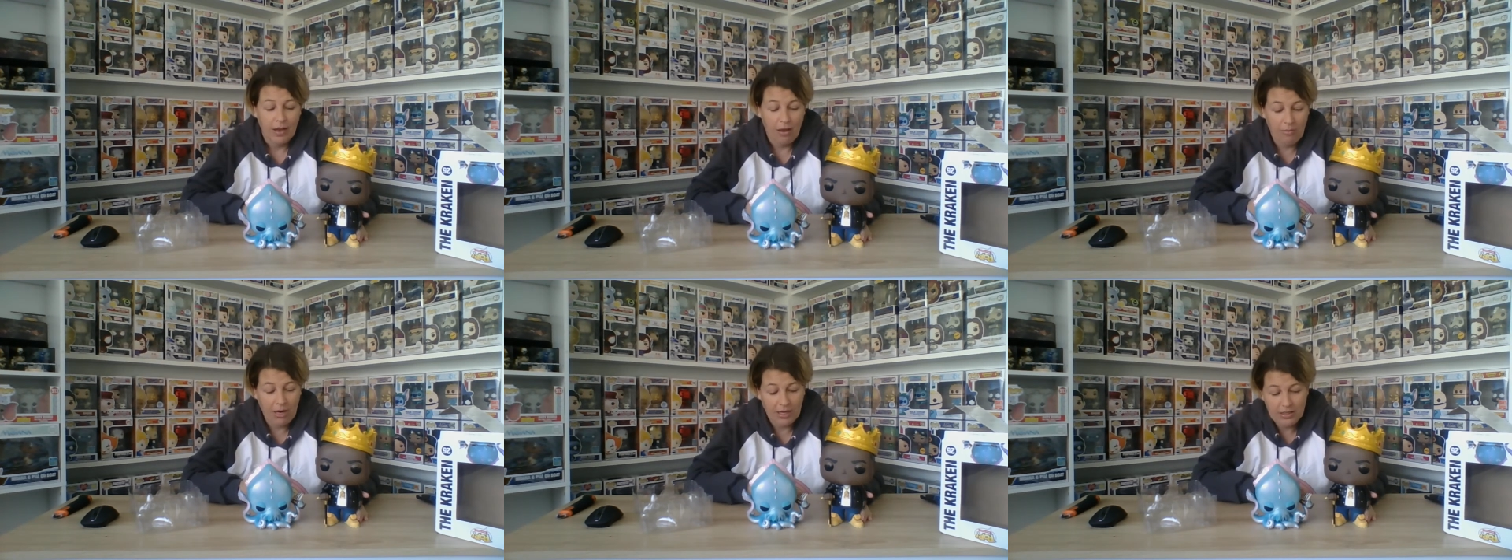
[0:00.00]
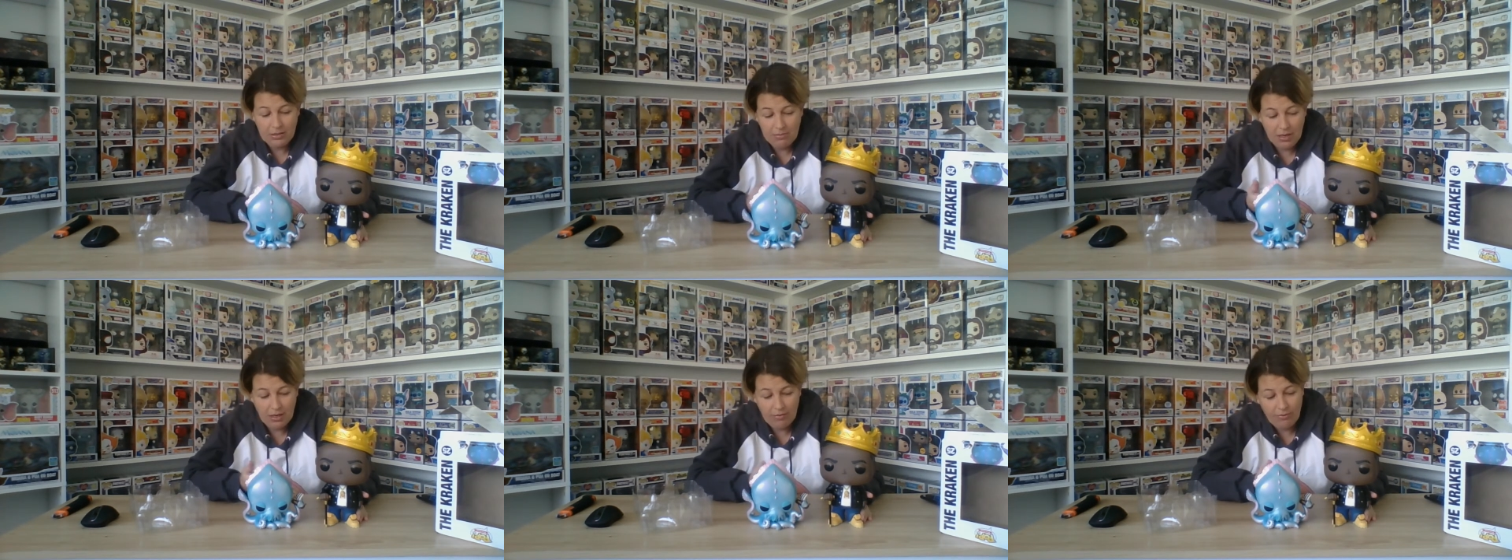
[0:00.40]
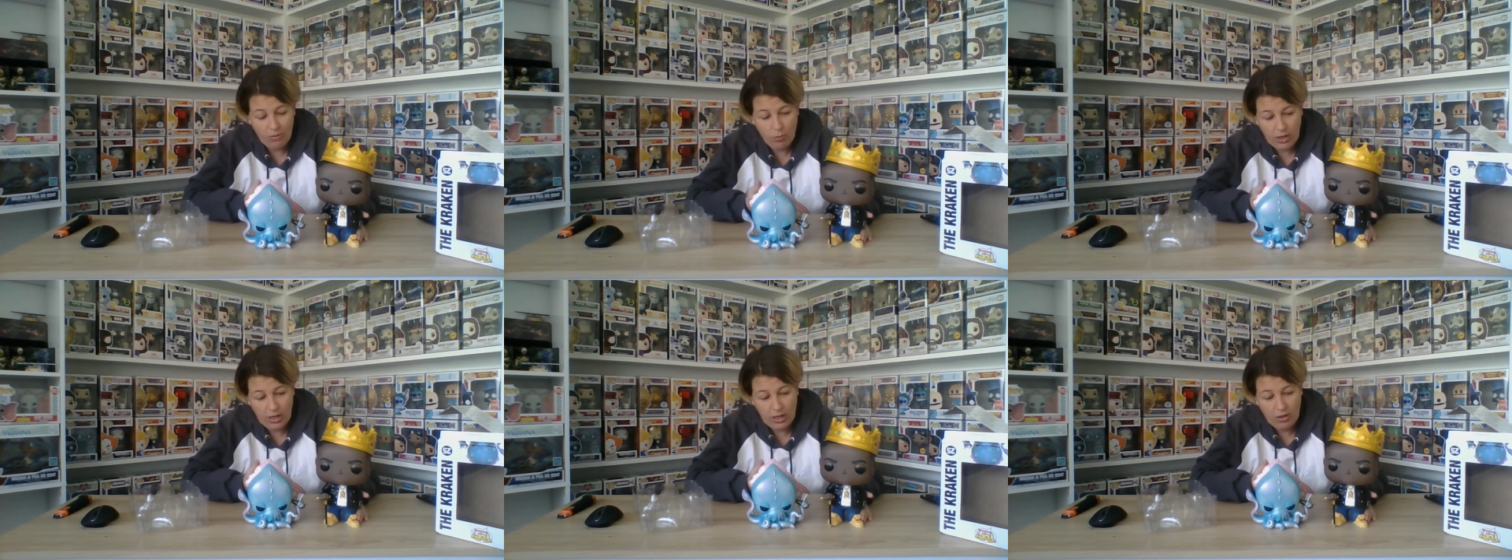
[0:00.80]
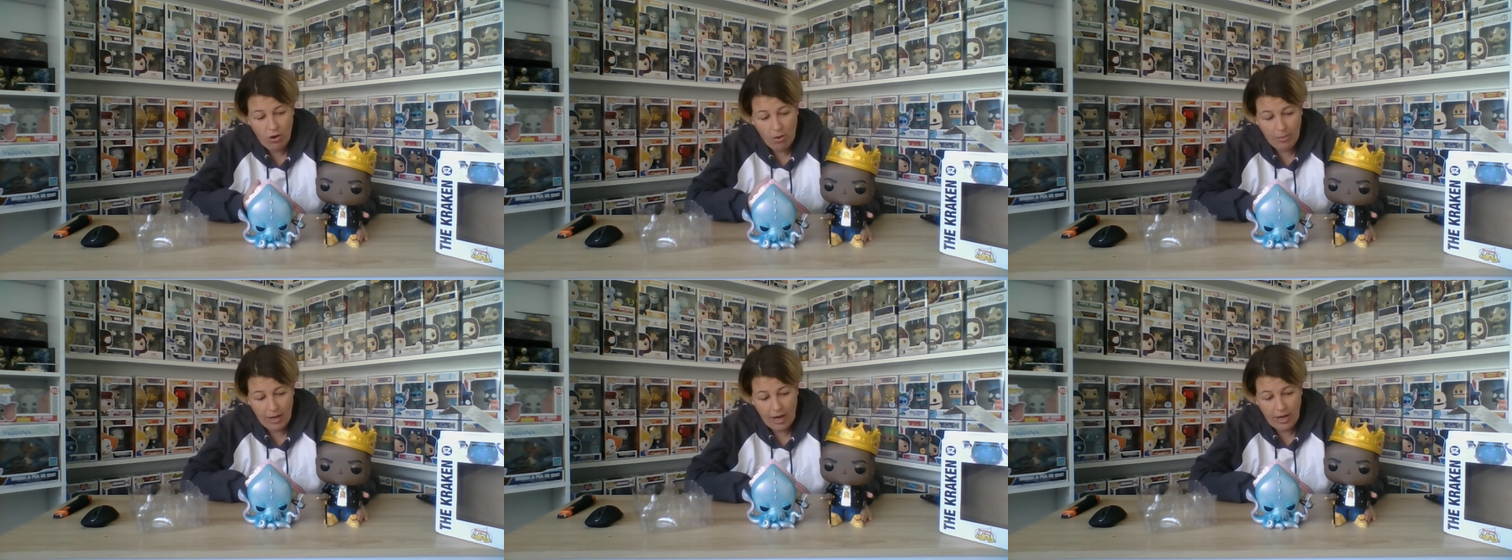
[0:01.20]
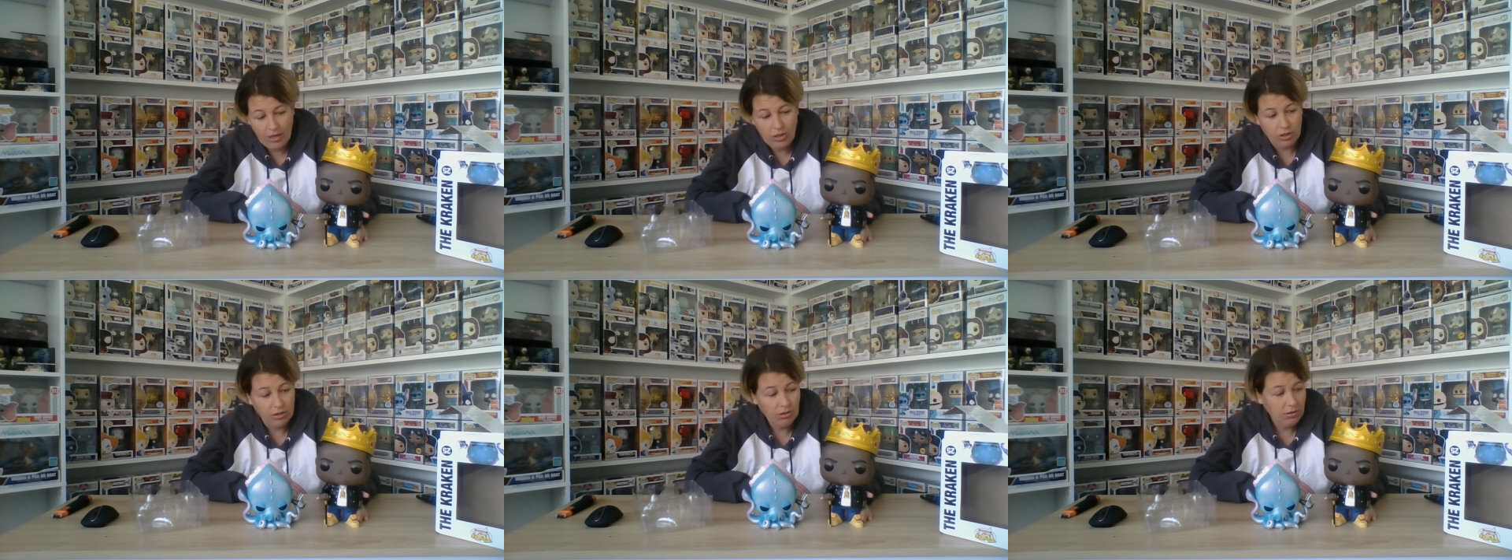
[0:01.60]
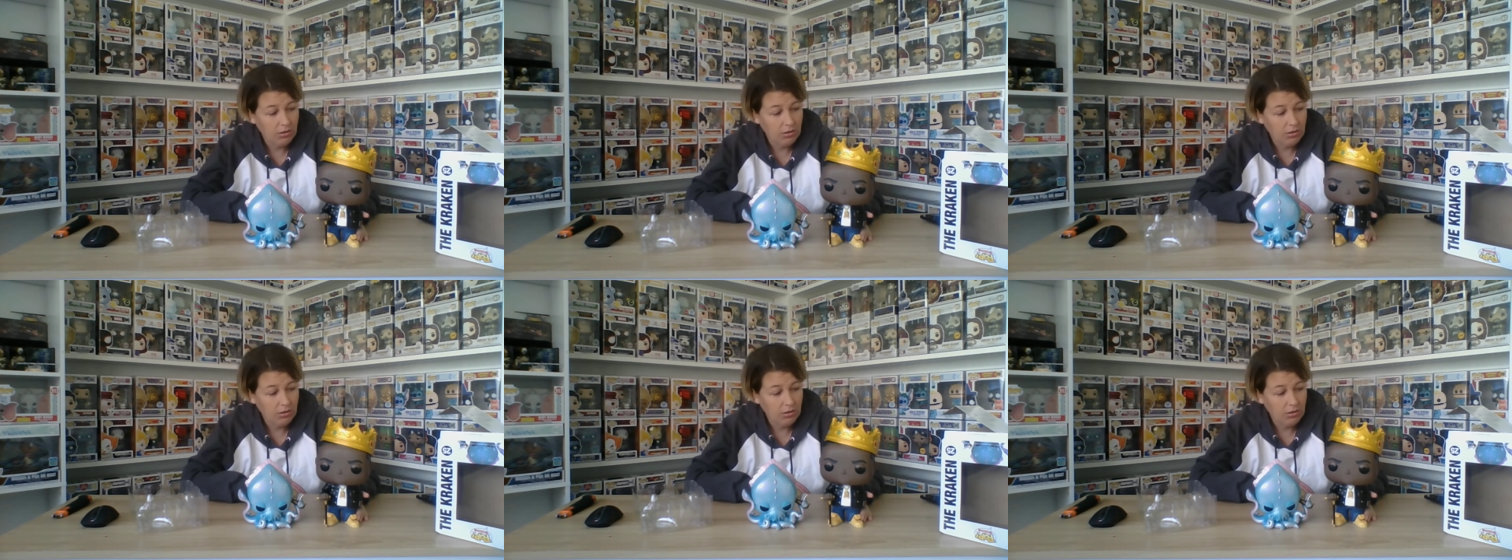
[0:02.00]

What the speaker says: I mean, it's a bit of a weird combination.